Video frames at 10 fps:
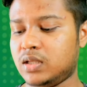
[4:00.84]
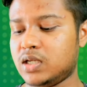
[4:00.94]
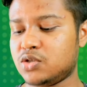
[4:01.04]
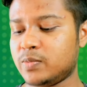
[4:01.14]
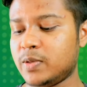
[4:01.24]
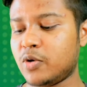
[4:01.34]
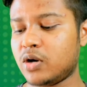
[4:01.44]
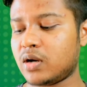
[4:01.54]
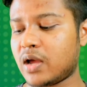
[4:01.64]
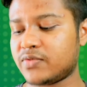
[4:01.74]
They need to be
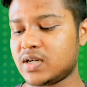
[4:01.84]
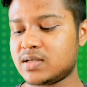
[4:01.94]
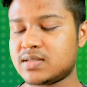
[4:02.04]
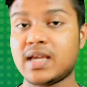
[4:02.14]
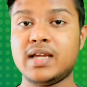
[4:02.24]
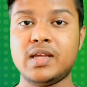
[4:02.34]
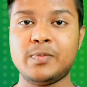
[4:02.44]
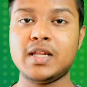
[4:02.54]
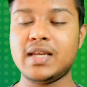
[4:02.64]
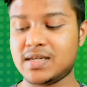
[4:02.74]
born after 2nd
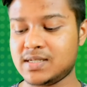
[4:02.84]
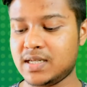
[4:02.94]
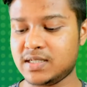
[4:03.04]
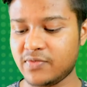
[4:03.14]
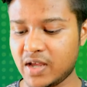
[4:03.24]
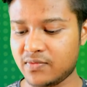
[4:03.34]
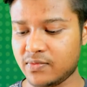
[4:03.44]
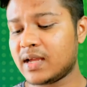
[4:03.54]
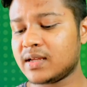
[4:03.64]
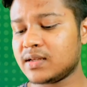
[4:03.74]
April 1985.
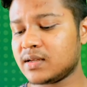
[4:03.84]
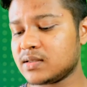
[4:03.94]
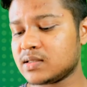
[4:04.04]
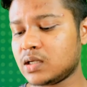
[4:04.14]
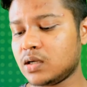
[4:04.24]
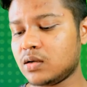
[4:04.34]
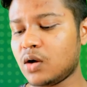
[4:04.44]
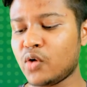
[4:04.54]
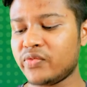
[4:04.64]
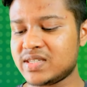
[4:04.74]
And
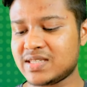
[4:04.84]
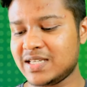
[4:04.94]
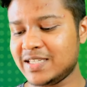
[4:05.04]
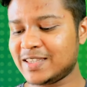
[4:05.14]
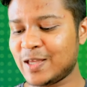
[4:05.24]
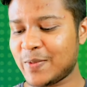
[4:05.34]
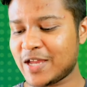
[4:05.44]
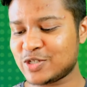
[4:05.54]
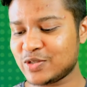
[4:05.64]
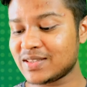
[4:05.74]
obviously they
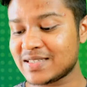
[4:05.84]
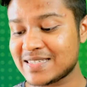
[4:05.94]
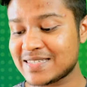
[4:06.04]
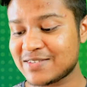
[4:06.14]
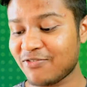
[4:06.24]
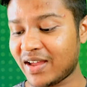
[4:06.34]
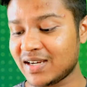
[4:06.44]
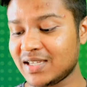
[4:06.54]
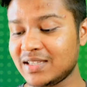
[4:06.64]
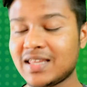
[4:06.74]
mentioned, this is
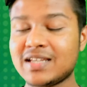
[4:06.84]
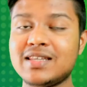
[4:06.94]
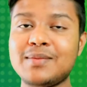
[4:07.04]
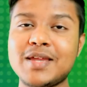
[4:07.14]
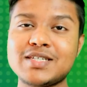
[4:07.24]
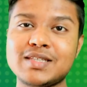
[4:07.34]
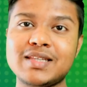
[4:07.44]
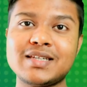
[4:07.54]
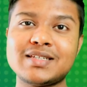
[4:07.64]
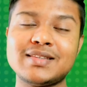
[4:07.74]
funny that they
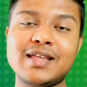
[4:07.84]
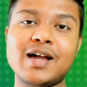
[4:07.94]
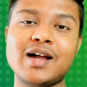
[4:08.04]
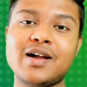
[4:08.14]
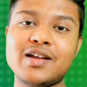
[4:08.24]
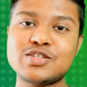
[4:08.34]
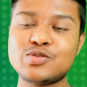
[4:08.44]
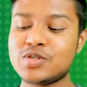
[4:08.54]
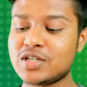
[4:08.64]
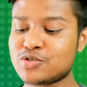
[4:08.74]
mentioned that the
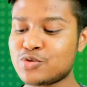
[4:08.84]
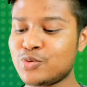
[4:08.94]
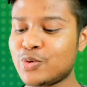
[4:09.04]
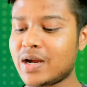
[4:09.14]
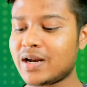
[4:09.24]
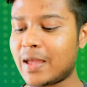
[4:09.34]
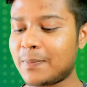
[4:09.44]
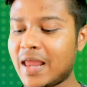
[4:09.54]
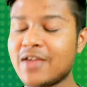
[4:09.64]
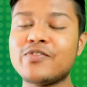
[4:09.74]
students who are
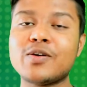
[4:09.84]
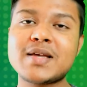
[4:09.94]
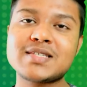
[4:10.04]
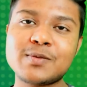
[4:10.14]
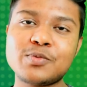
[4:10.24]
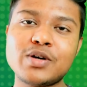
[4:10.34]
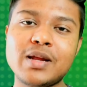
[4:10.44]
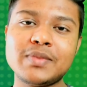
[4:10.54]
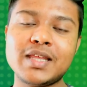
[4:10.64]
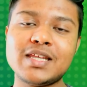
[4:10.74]
applying for master
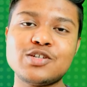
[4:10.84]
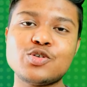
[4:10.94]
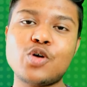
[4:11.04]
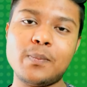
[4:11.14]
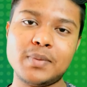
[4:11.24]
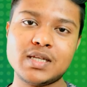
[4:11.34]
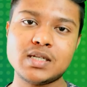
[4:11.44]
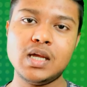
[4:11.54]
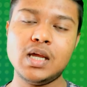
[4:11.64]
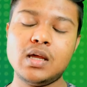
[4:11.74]
program, they need to
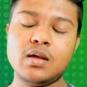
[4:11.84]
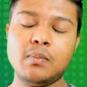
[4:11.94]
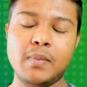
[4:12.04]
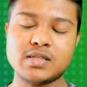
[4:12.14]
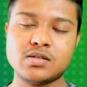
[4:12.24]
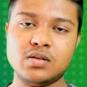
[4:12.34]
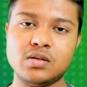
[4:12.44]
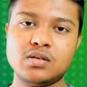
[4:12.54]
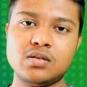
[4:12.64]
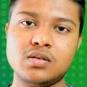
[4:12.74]
complete
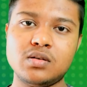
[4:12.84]
bachelor.